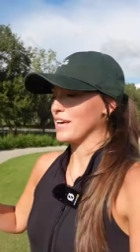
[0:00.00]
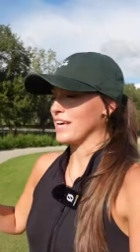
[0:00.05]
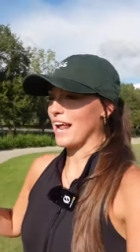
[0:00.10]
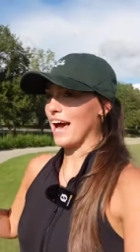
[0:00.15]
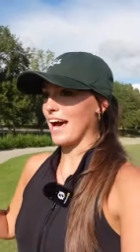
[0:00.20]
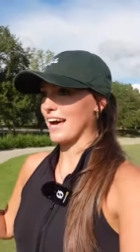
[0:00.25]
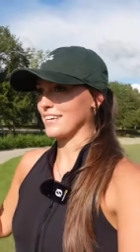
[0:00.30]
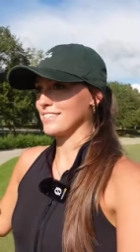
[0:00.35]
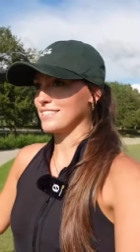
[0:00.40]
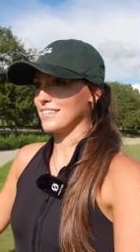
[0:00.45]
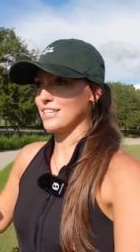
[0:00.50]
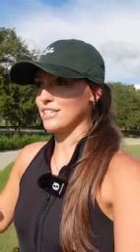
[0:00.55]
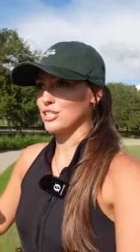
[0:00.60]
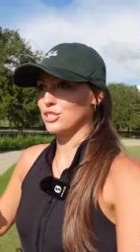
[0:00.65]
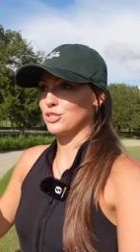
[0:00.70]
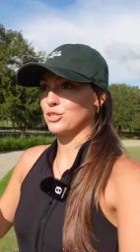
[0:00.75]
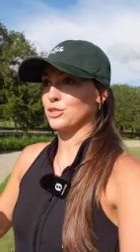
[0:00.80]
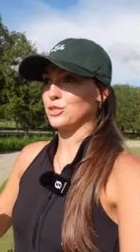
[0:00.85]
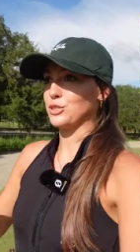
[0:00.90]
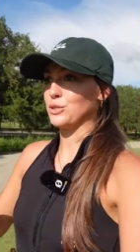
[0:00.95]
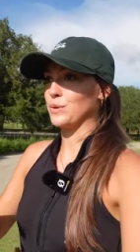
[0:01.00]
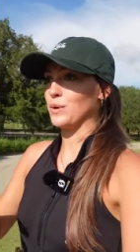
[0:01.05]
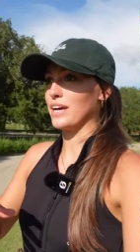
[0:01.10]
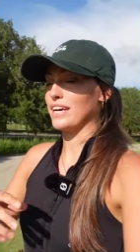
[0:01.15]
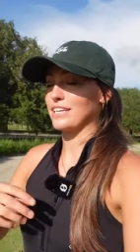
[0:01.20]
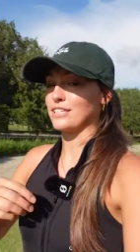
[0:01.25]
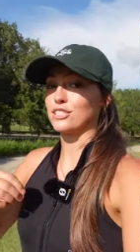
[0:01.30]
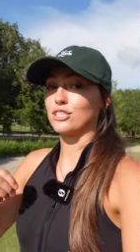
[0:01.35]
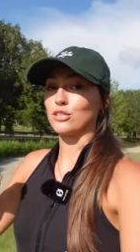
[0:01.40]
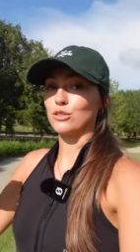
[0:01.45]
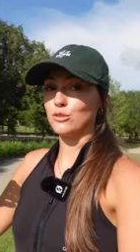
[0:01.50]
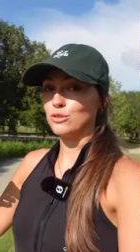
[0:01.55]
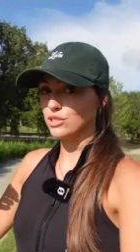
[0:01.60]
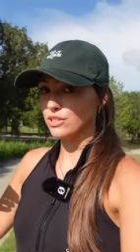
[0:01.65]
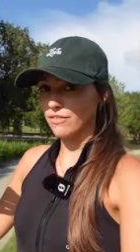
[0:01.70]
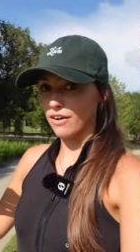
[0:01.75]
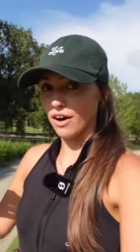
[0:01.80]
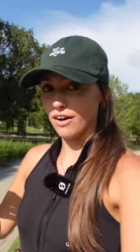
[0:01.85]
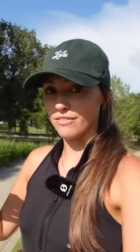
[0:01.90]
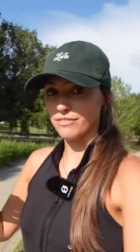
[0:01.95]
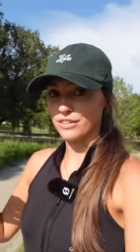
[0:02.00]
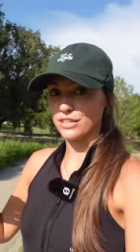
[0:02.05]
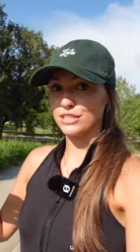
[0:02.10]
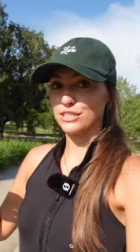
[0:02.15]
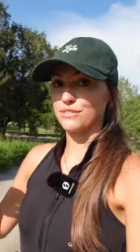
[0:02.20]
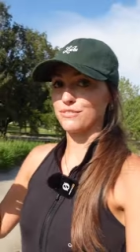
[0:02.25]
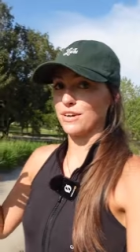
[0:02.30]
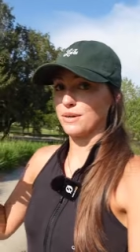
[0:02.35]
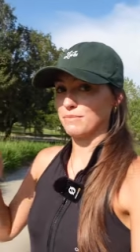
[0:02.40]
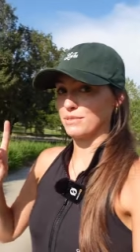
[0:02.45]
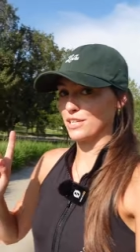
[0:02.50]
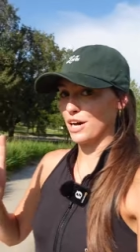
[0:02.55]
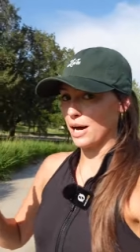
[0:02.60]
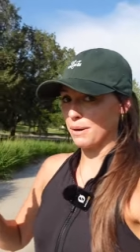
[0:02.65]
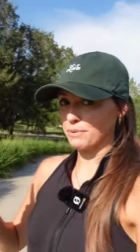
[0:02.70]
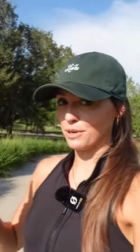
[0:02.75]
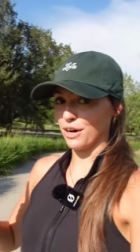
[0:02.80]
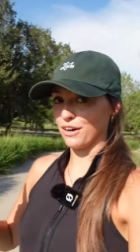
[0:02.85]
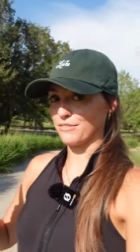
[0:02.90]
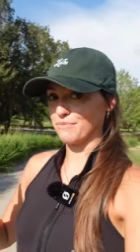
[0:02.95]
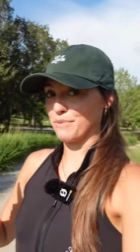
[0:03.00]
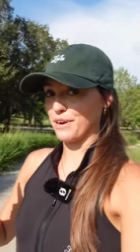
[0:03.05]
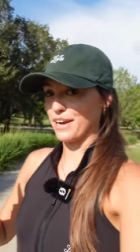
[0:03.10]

get access to exclusive offers from top golf